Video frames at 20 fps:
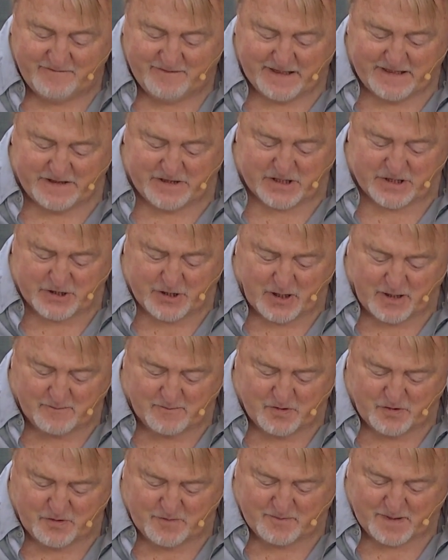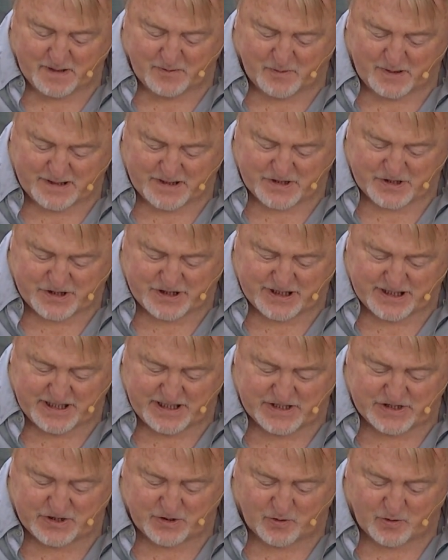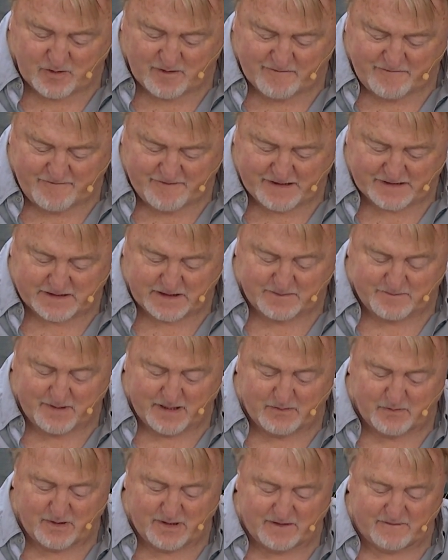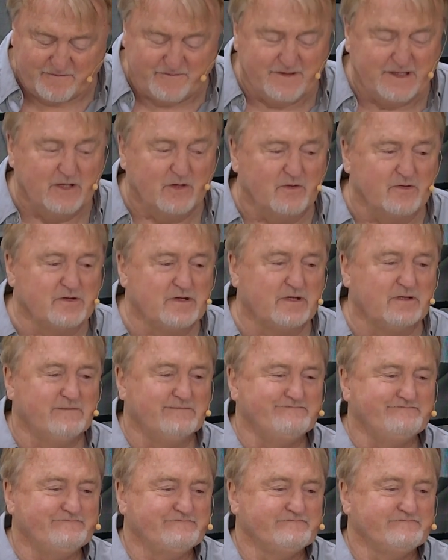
Faith is not moved by what it sees or affected by what it feels.